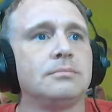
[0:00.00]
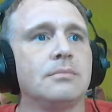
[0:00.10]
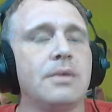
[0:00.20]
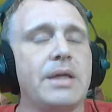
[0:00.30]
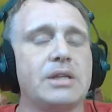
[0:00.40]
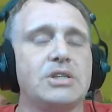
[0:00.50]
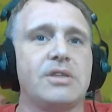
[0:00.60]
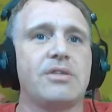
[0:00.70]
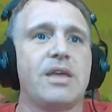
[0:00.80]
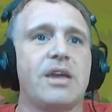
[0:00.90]
Like,
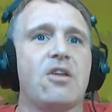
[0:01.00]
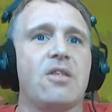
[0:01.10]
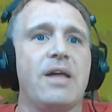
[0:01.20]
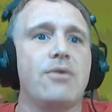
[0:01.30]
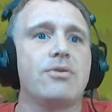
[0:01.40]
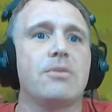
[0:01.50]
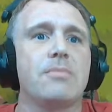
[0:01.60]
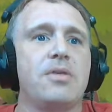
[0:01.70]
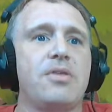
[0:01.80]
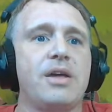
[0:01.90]
just like clown your
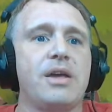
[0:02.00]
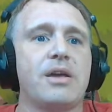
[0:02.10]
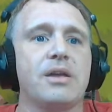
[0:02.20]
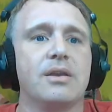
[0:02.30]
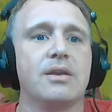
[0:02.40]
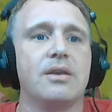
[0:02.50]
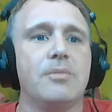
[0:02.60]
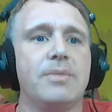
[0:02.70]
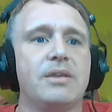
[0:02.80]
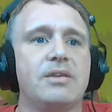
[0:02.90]
mythic and no
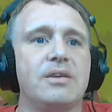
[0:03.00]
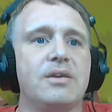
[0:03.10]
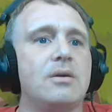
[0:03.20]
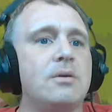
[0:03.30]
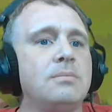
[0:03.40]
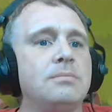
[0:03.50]
big deal.